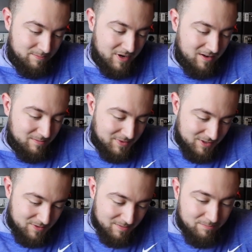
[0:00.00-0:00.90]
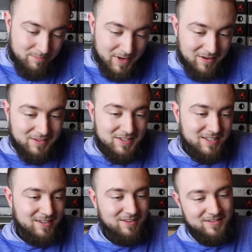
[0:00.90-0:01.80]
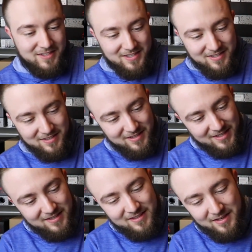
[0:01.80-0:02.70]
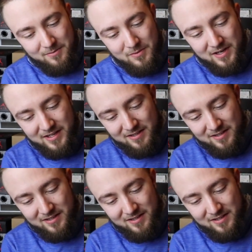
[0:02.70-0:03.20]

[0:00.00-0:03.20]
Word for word: bottom, but you can barely see it on these because it is a white